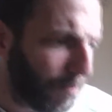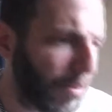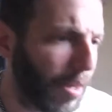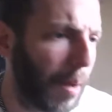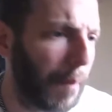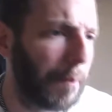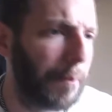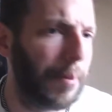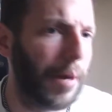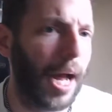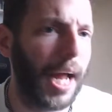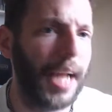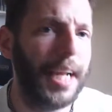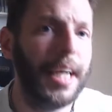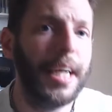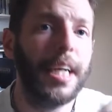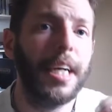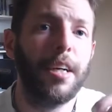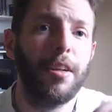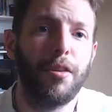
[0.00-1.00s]
But
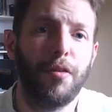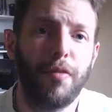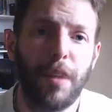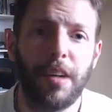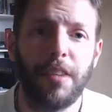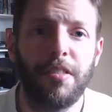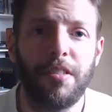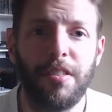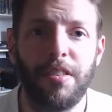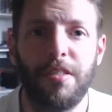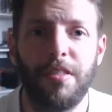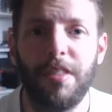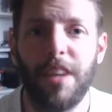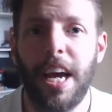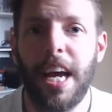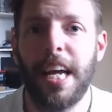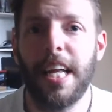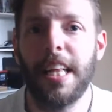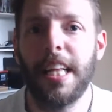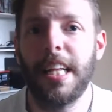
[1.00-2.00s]
suffice it to
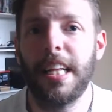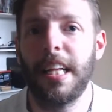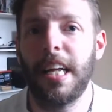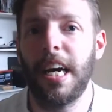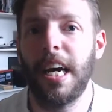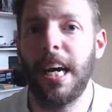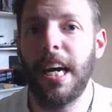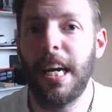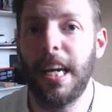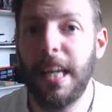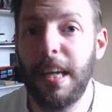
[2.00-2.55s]
say that